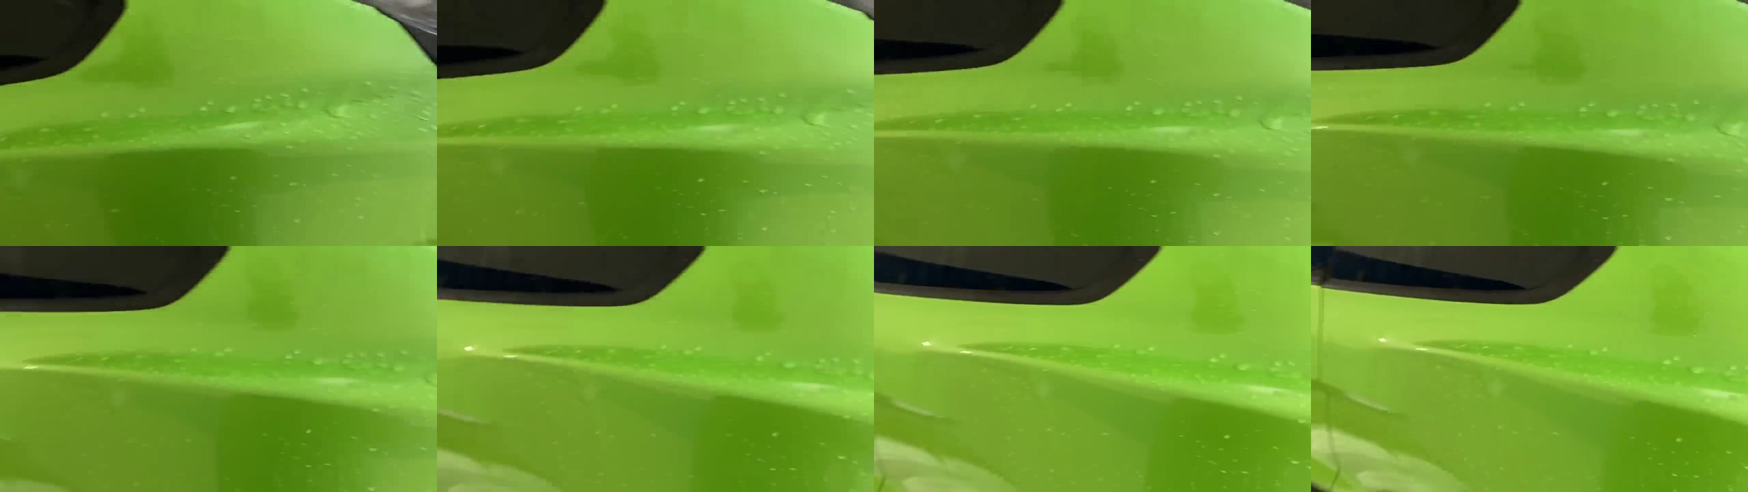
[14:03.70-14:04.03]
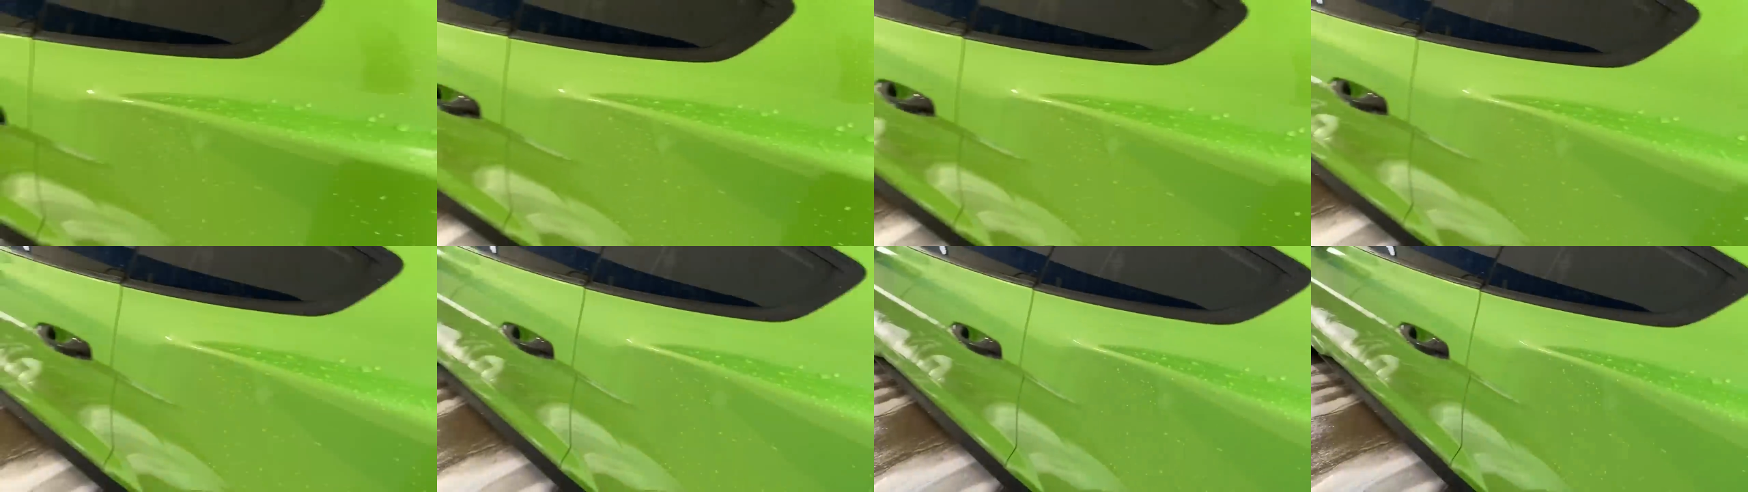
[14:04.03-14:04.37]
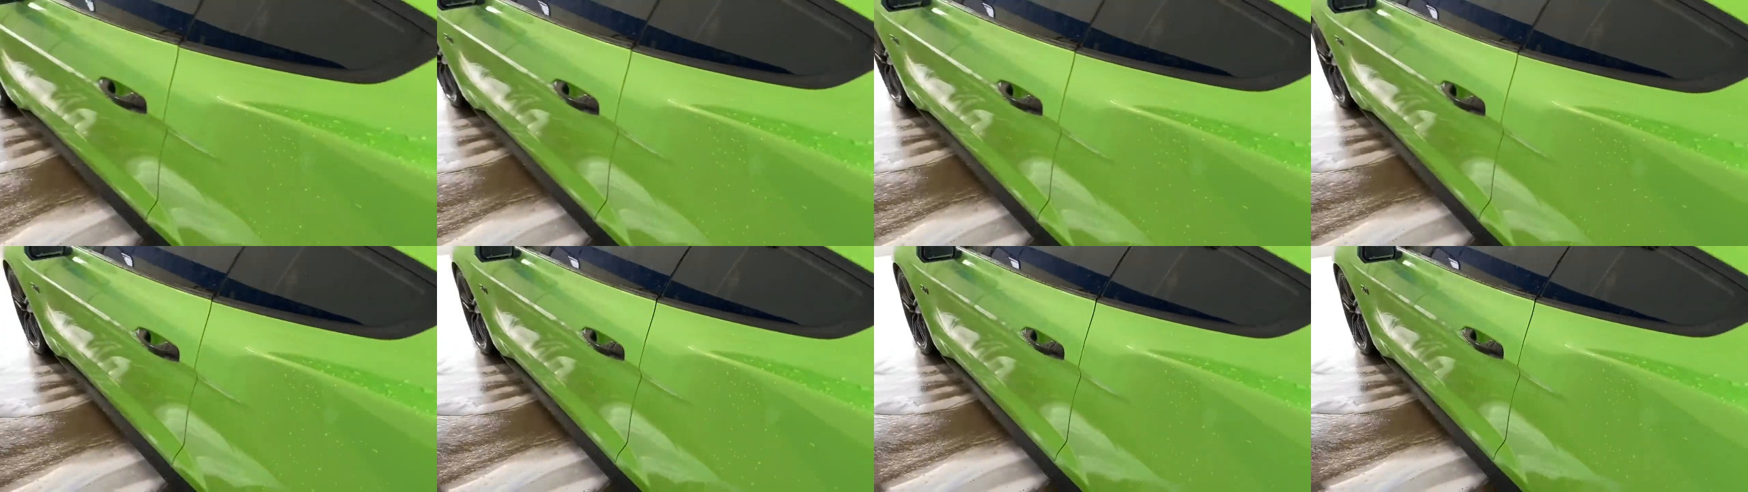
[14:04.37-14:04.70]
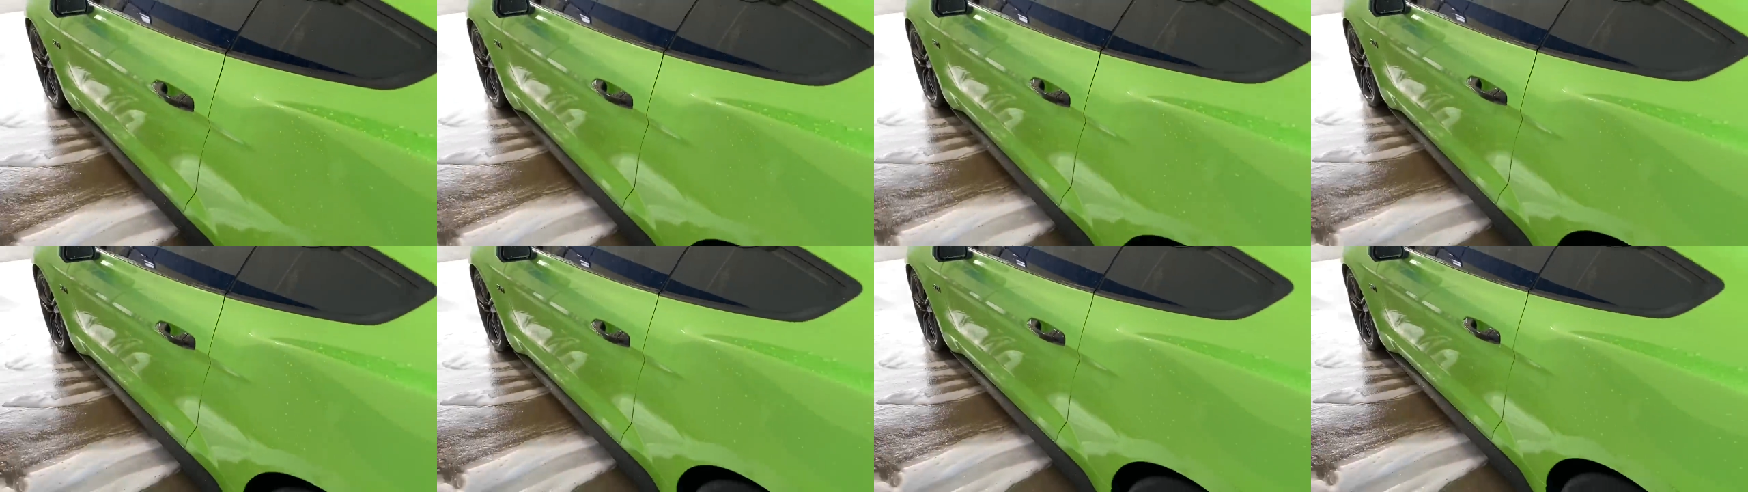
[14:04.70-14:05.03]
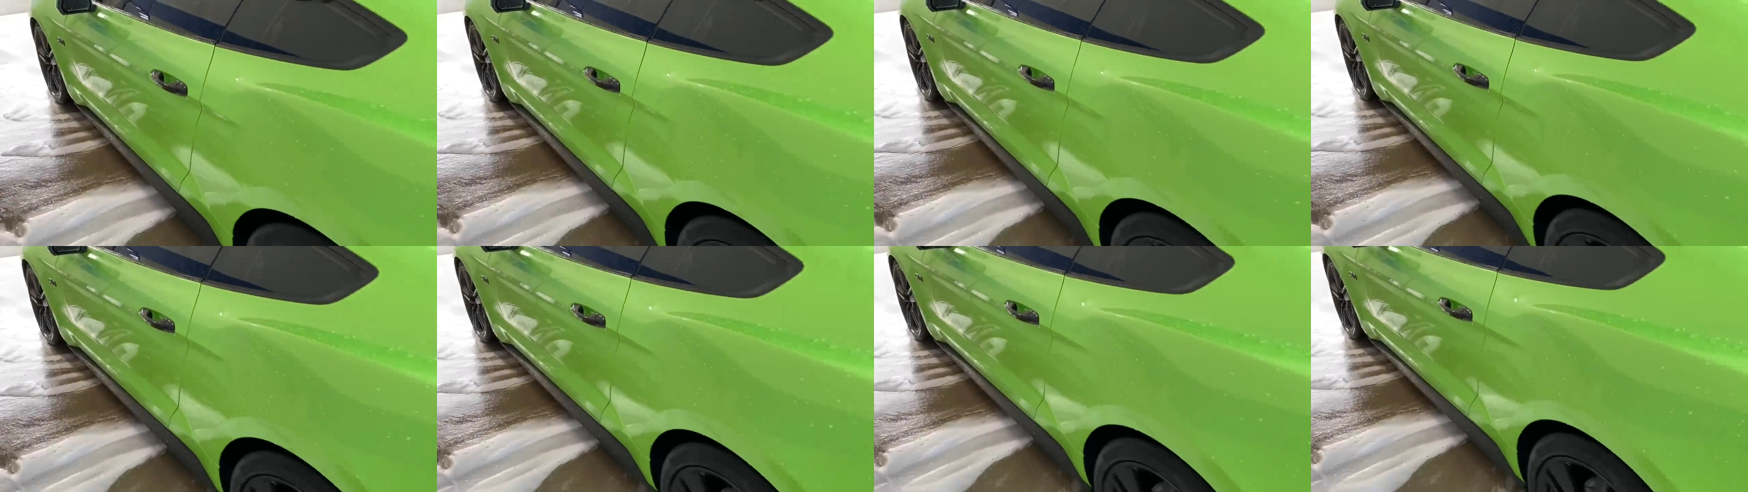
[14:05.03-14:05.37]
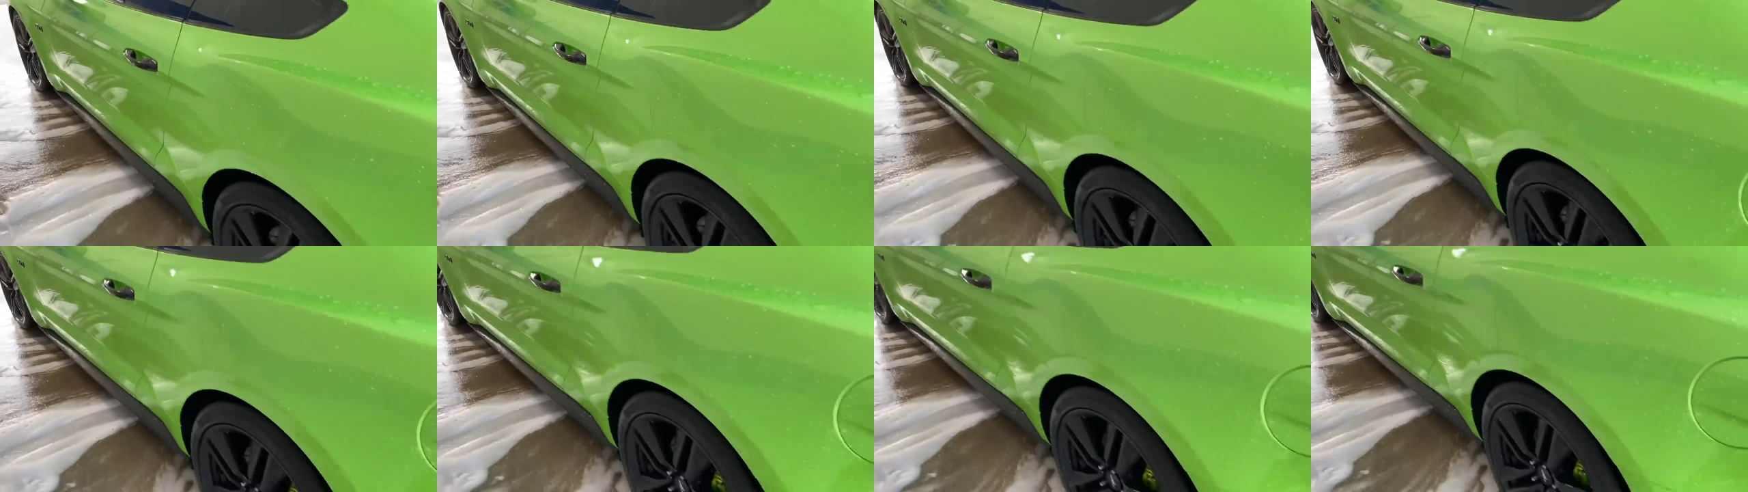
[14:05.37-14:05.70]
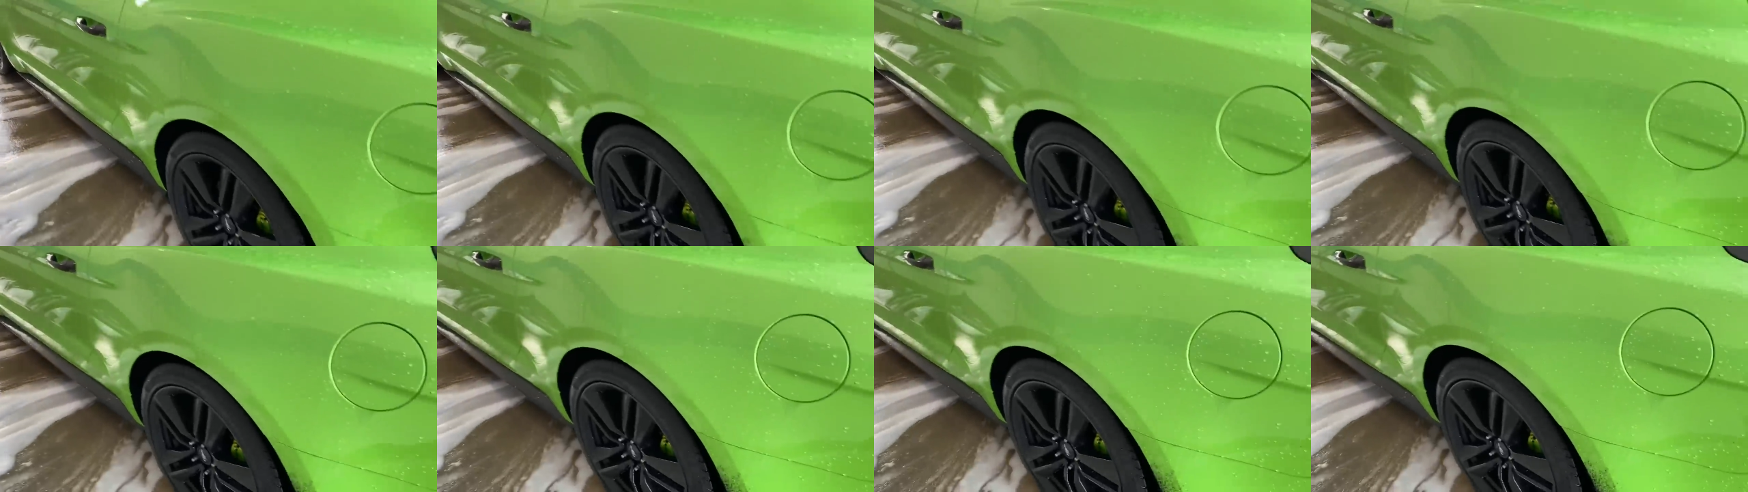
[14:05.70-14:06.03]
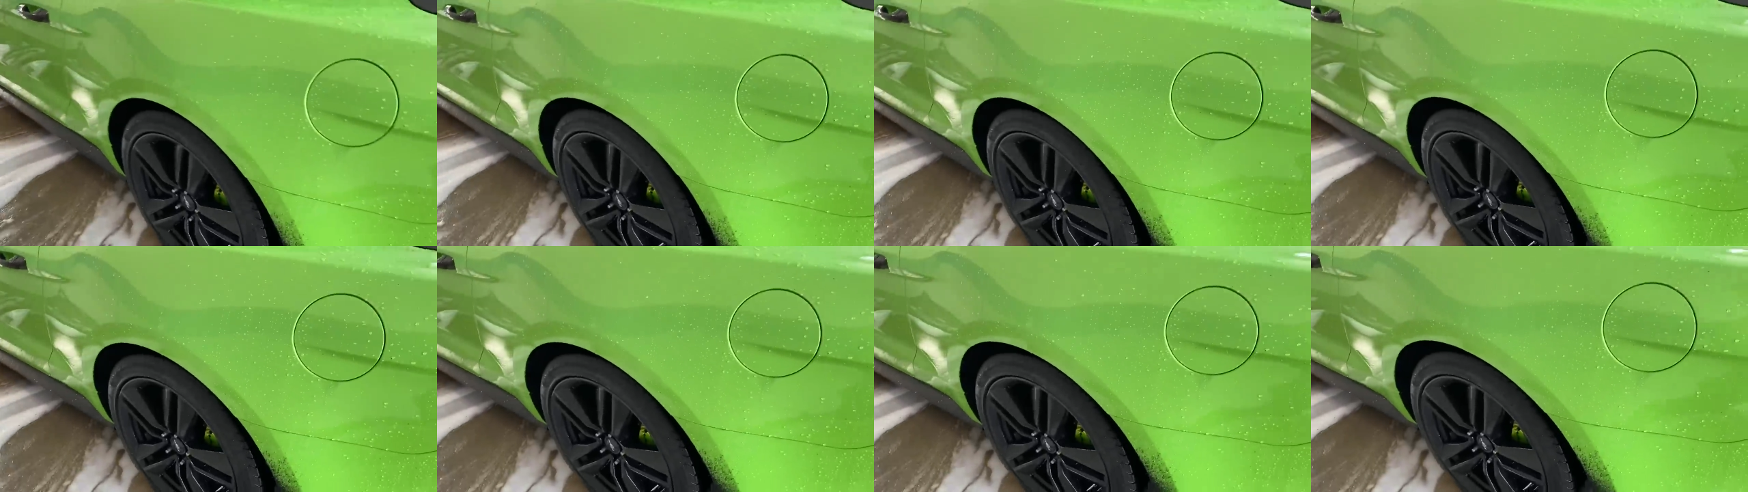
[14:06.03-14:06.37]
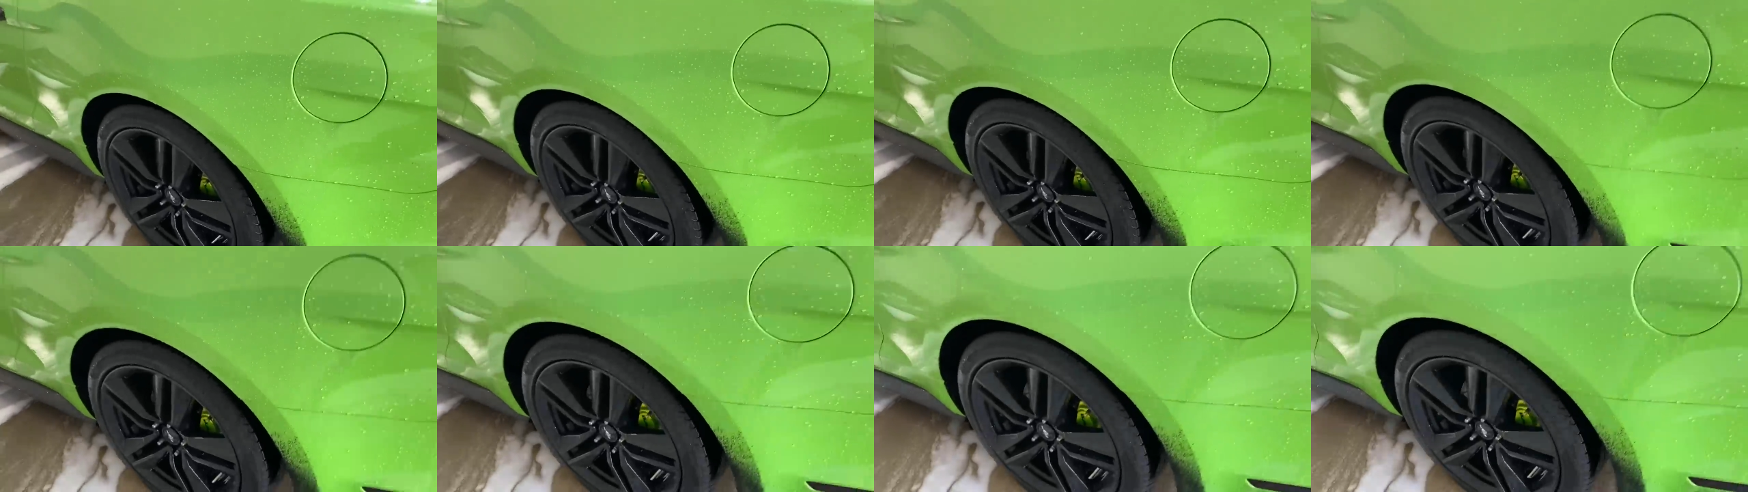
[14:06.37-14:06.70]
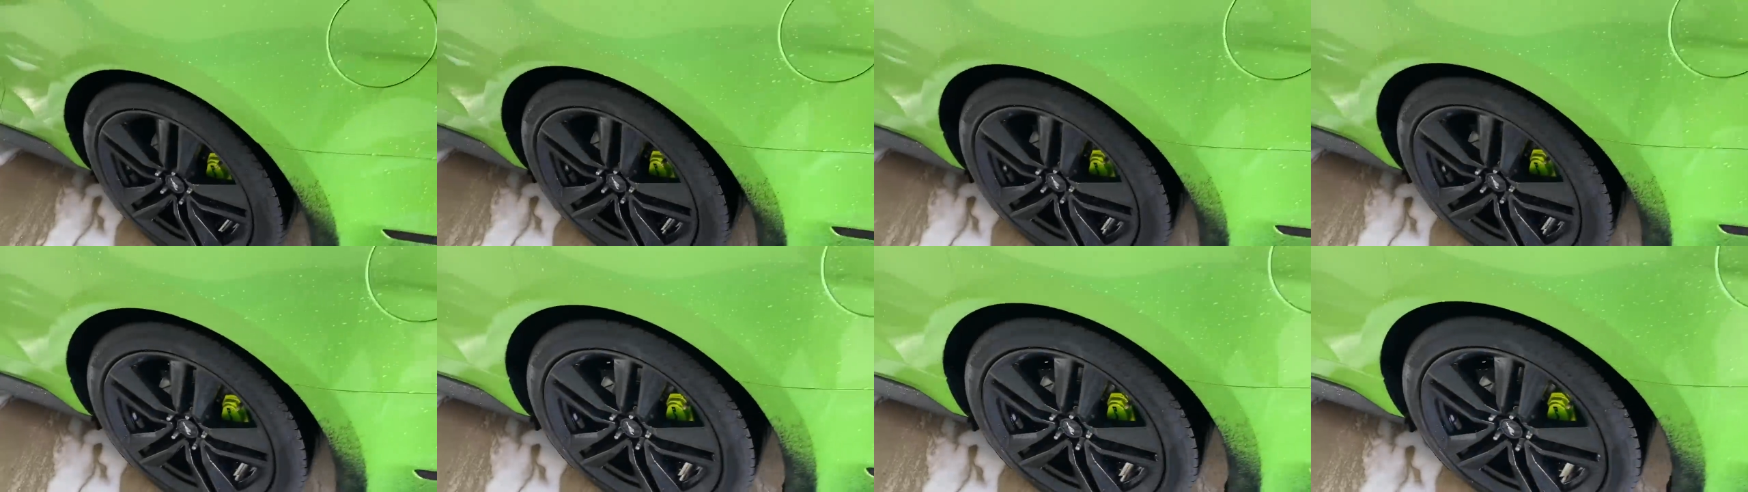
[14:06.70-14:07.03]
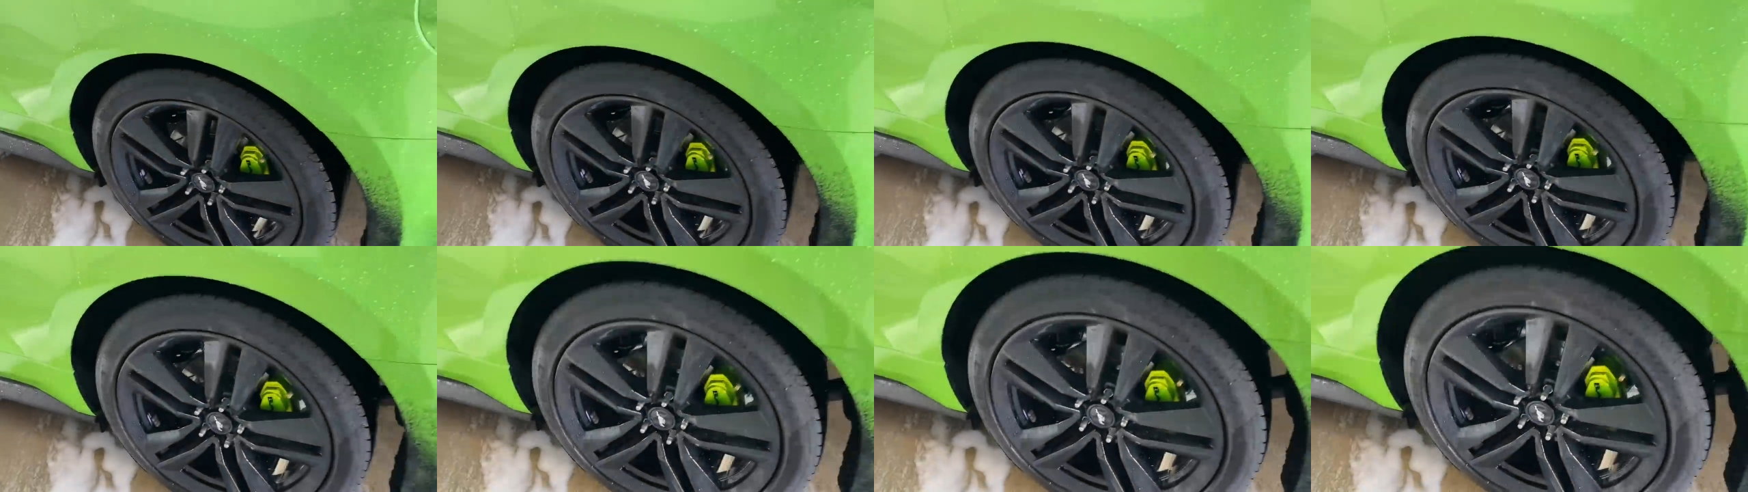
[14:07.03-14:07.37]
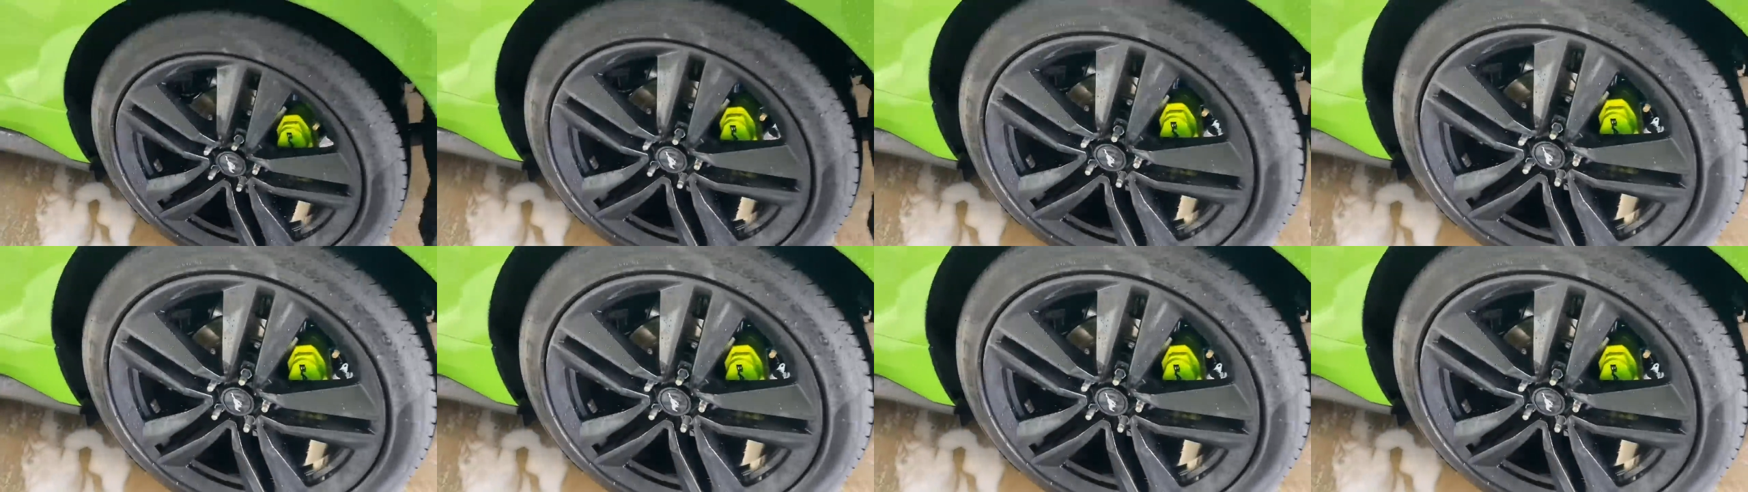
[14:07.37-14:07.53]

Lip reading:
(no speaker visible)